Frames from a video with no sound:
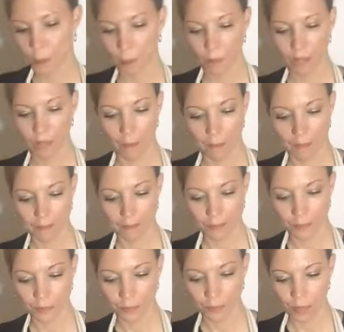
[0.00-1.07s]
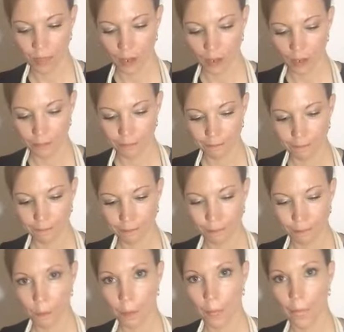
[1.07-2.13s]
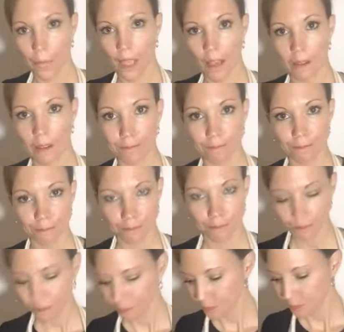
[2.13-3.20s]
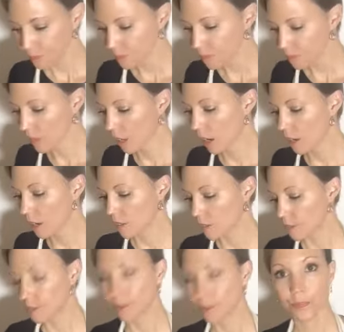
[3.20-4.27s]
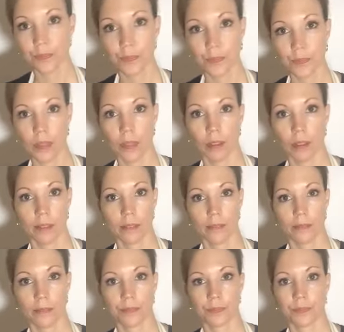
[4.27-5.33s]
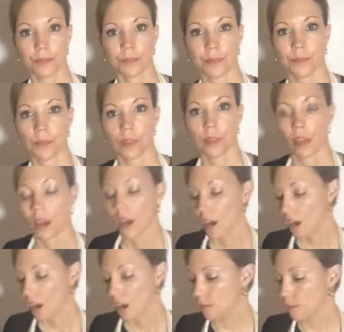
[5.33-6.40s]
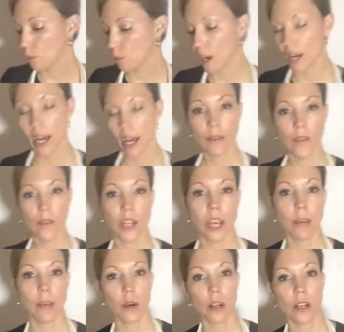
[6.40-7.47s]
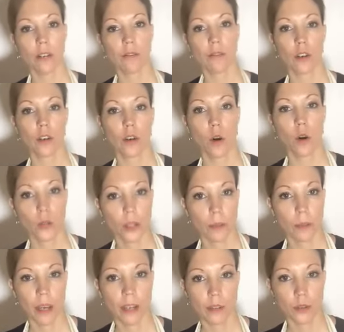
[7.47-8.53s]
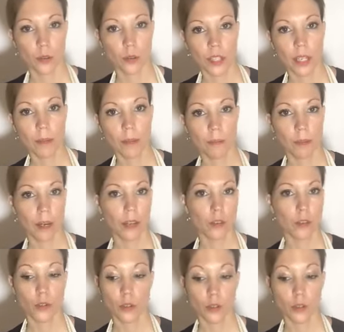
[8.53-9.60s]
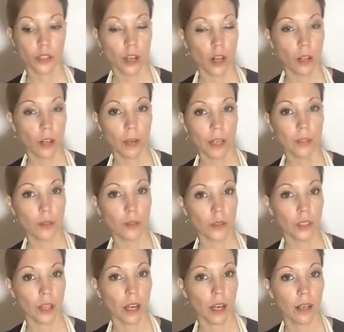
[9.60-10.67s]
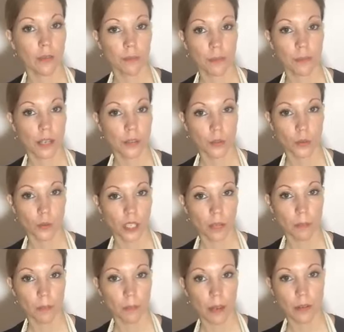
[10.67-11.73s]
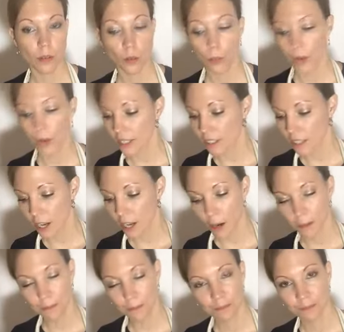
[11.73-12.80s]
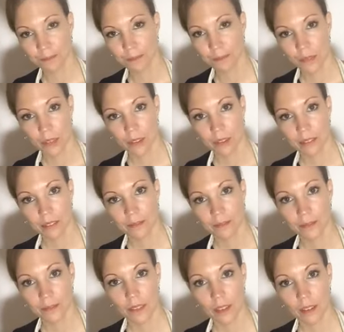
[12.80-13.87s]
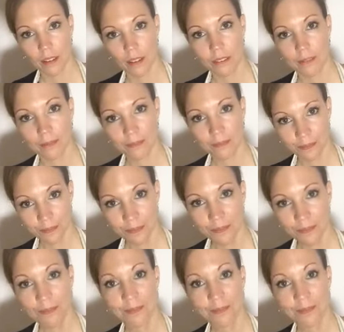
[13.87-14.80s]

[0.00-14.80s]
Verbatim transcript: Is there a name for this dip? Or is it just like a type of dip? Like a cast. Um, well, I had the name on it for holy basil dip, but you could just call it basil, um, basil dip, basil pesto. Oh. Mm -hmm. yeah. Okay.